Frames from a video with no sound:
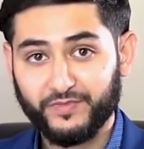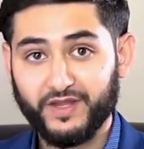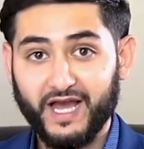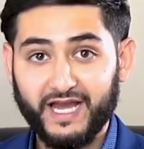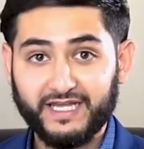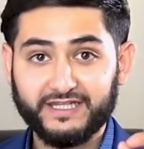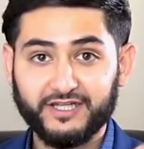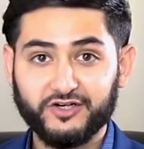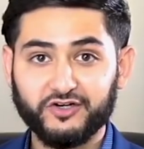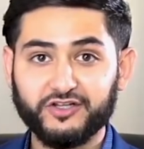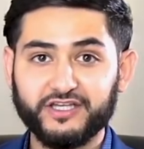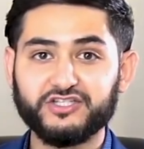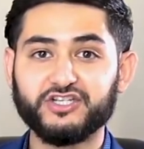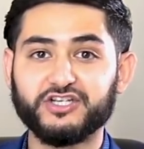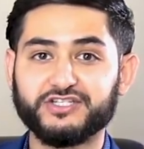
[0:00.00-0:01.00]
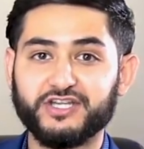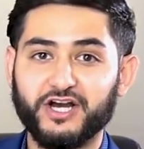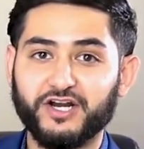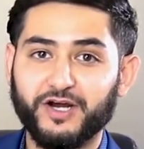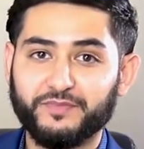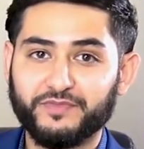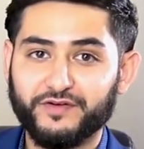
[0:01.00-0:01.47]
I literally just
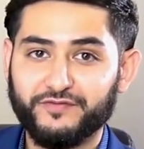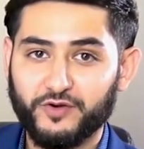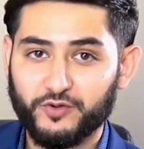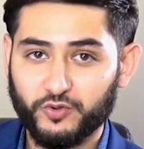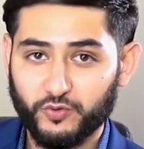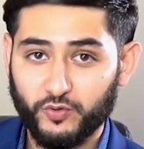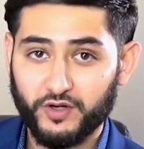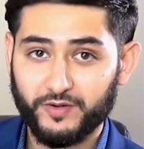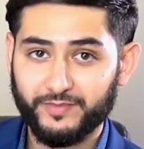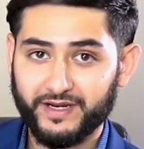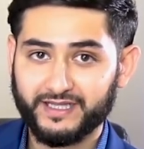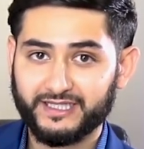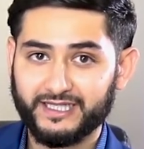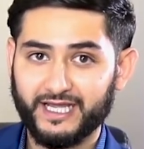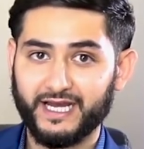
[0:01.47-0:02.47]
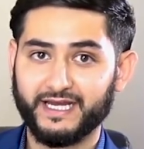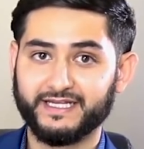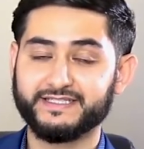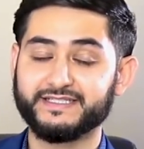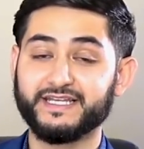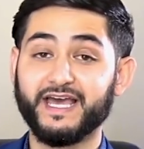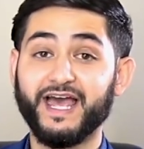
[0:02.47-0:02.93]
hung up the phone with one of my
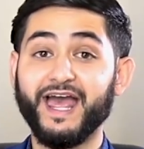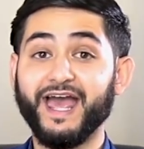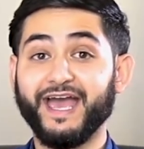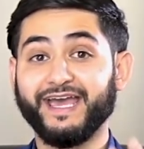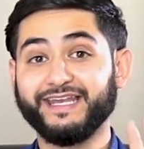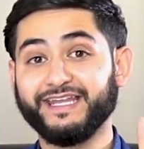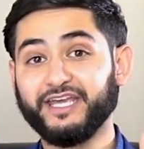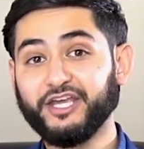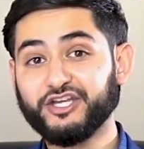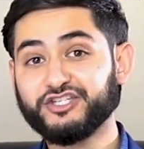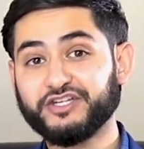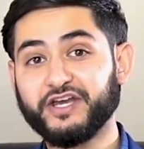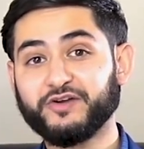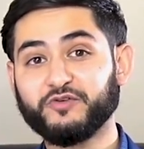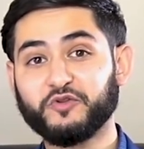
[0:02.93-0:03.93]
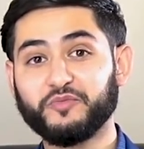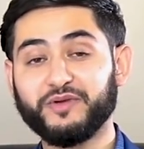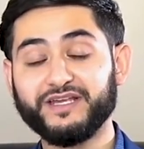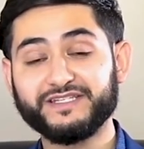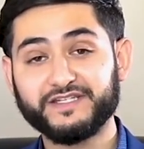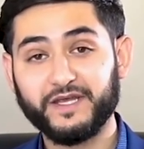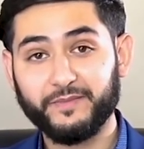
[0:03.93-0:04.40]
clients and he shared with
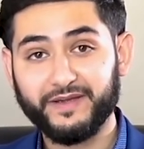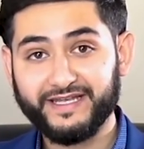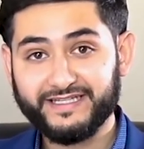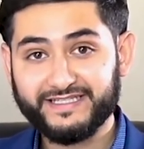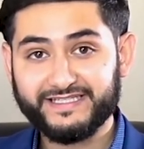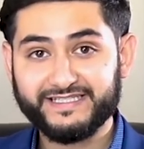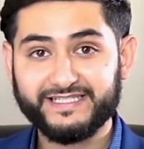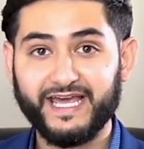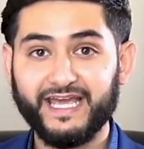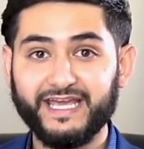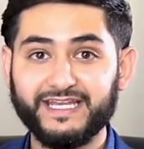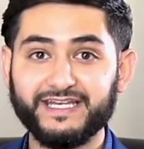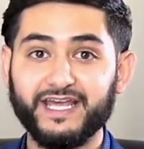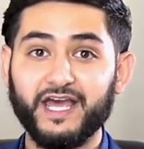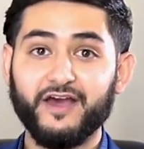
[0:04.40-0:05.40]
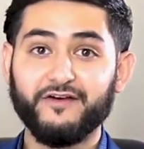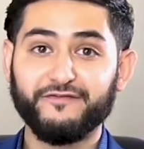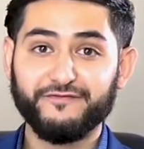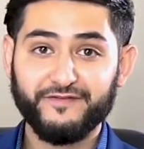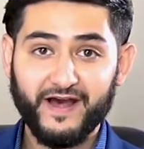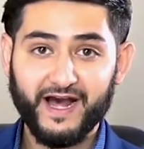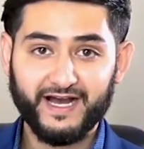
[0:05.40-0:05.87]
me some insane
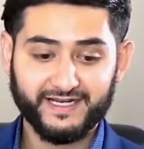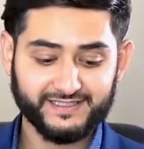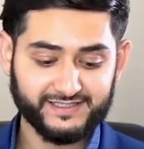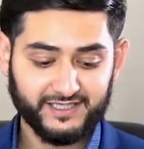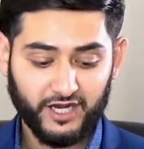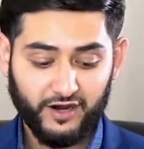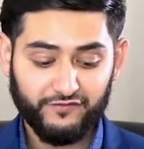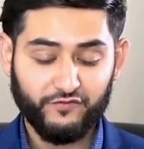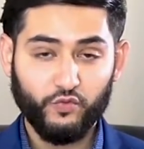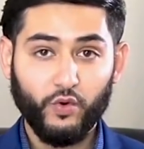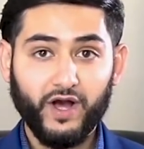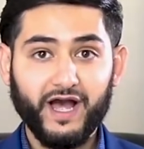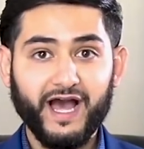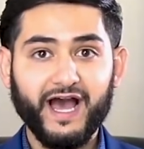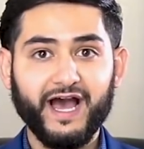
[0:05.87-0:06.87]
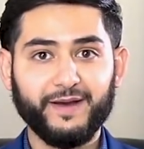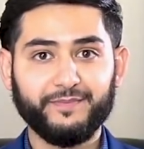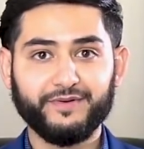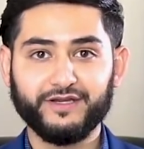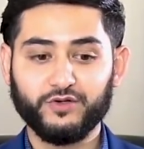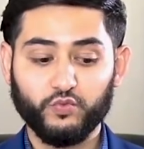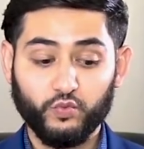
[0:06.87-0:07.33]
facts of what
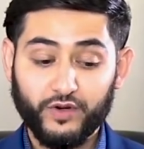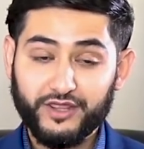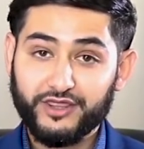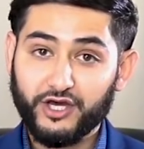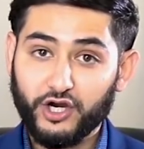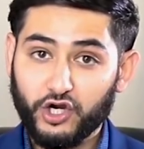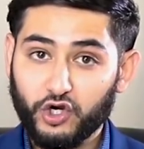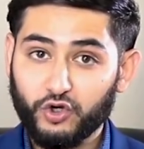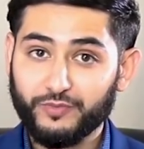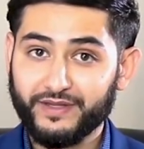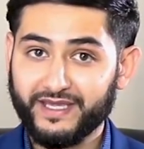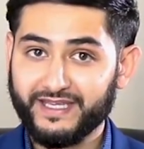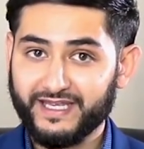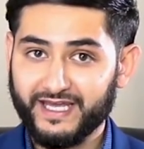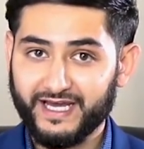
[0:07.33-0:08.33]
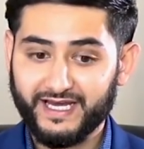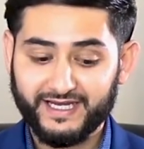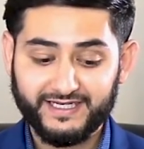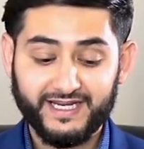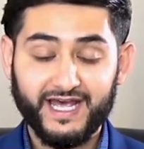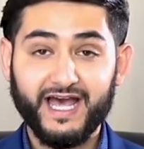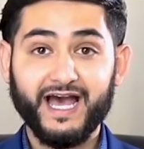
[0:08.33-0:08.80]
happened with the home that he
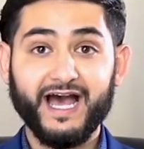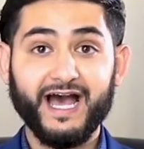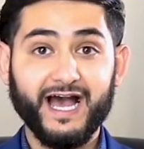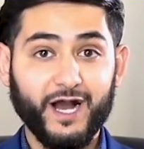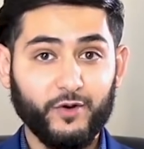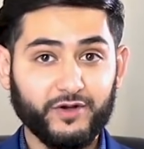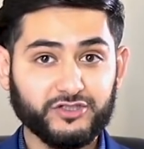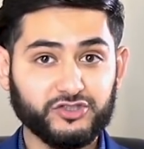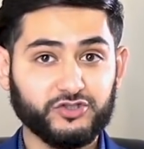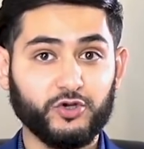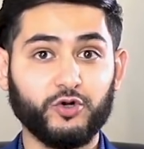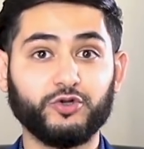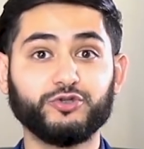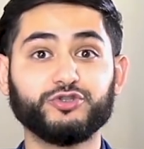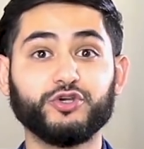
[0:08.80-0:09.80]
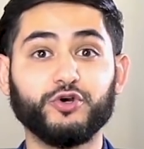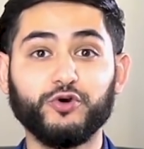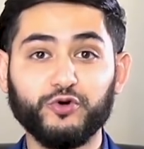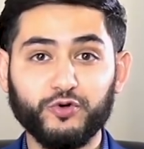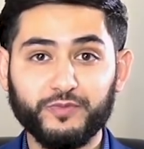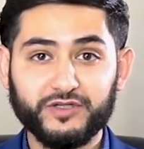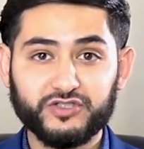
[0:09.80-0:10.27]
had, how it sold, to
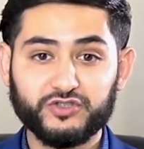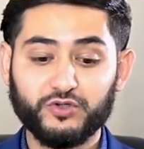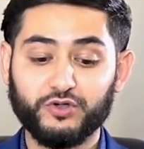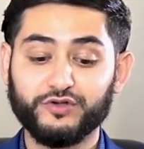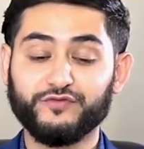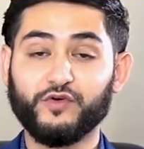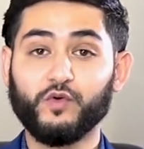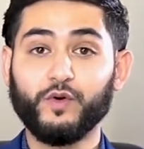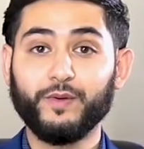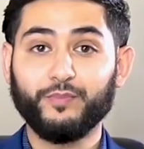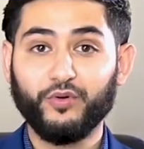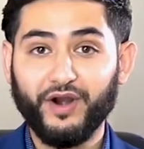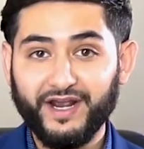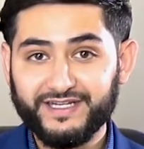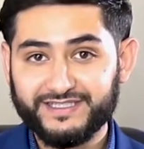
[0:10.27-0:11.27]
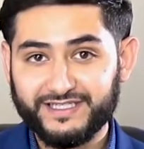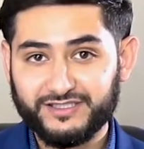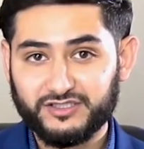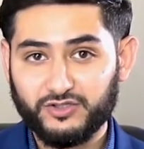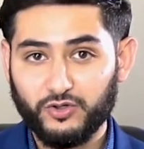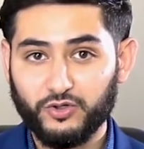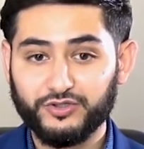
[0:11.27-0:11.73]
whom it sold, for what price it
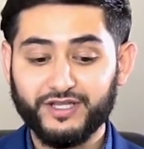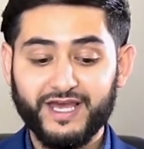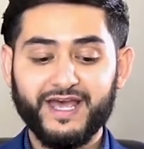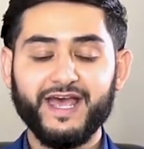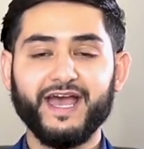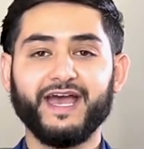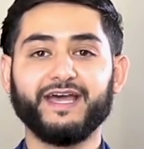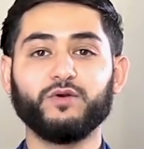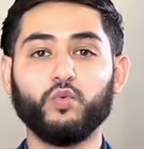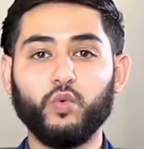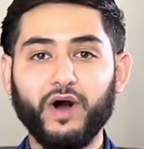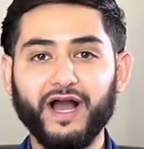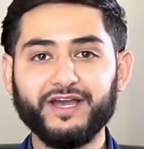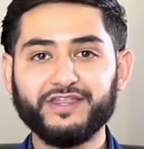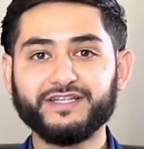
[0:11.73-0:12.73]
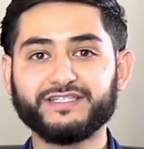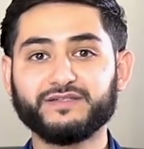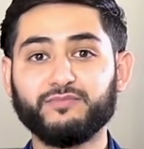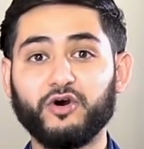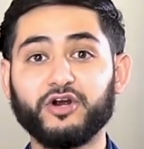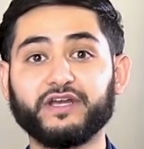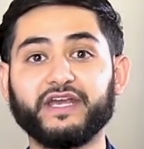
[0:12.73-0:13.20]
sold, and why this
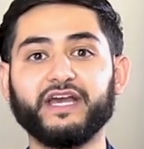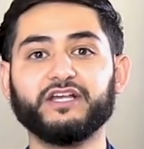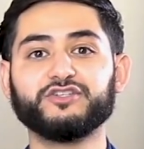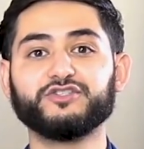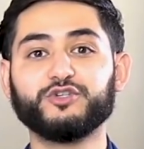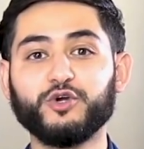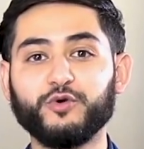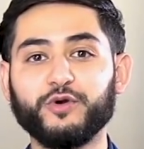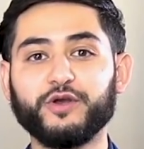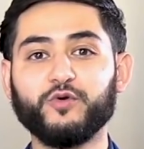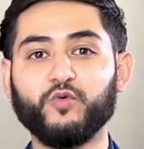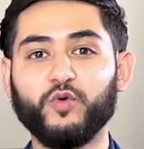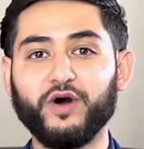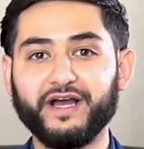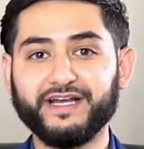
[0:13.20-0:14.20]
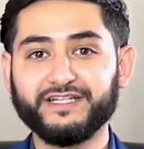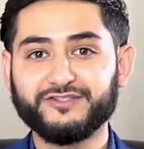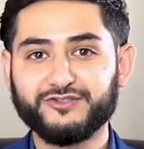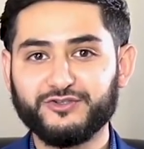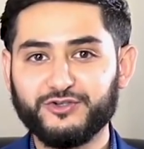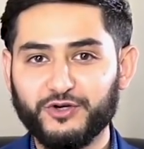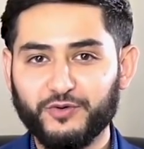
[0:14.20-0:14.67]
market is doing what
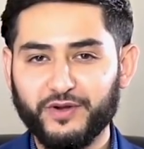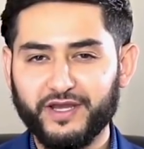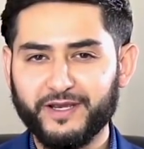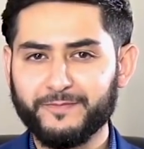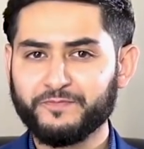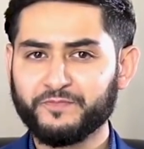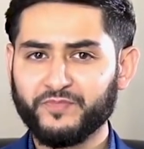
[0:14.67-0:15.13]
it's doing.